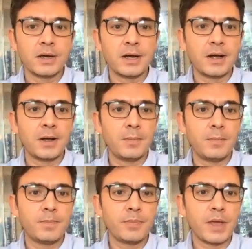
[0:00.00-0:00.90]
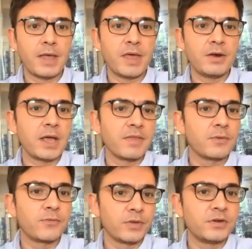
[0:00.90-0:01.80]
And then I
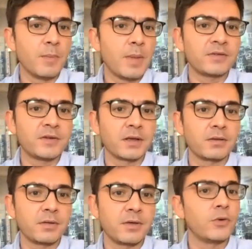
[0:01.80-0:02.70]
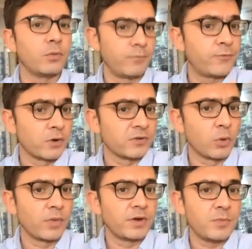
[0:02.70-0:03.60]
think for the domestic, if you focus
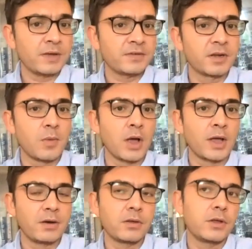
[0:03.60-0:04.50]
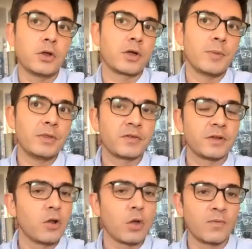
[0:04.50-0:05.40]
more on the domestic market, look, I mean, there's a
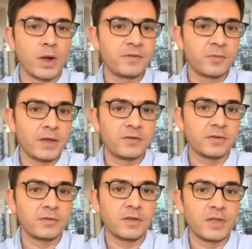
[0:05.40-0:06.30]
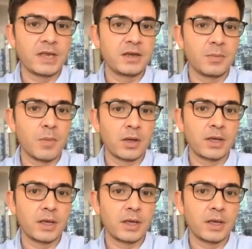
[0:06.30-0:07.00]
lot of white spaces in the Indian market.